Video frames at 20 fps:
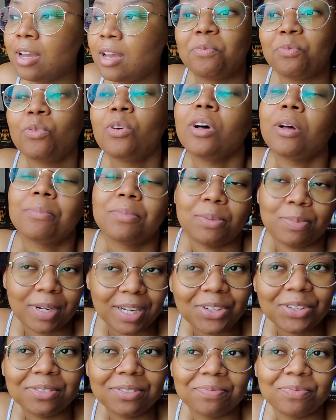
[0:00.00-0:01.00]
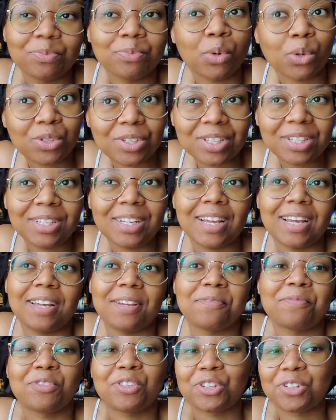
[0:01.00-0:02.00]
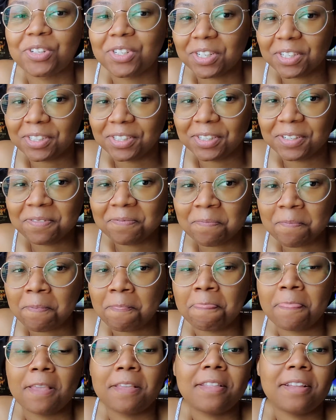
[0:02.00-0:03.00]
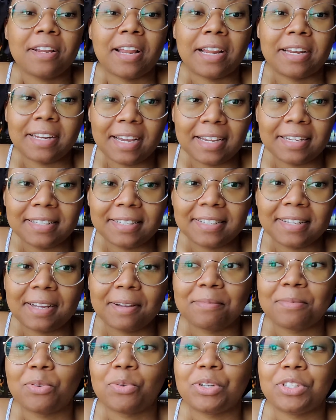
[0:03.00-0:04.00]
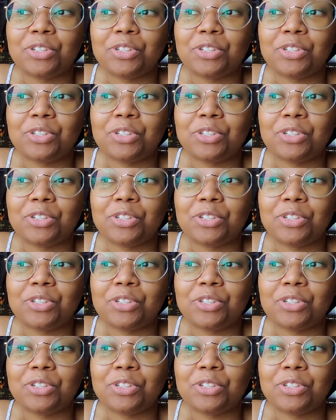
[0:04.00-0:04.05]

Well, I'm spending most of the day just chilling, and then at night I'm going